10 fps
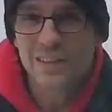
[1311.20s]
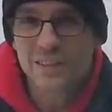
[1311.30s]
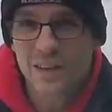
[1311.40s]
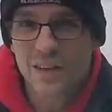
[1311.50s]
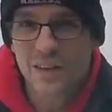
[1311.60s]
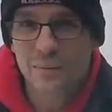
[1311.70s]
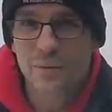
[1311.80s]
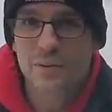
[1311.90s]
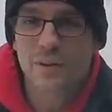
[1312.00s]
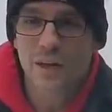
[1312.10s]
time
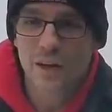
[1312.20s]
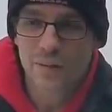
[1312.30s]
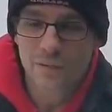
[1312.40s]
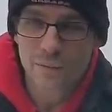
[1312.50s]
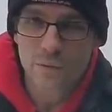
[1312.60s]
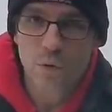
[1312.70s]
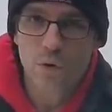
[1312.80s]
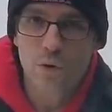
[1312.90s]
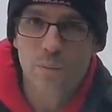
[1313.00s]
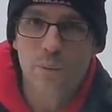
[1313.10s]
to kind of
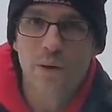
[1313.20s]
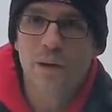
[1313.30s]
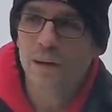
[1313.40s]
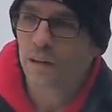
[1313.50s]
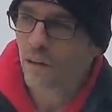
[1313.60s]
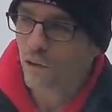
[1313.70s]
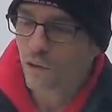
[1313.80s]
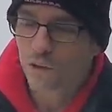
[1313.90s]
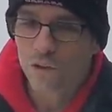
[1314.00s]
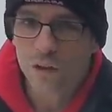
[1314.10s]
absorb, learn
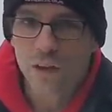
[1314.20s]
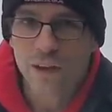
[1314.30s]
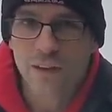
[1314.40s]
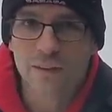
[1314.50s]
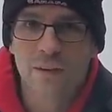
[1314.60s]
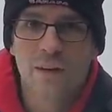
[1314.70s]
your land.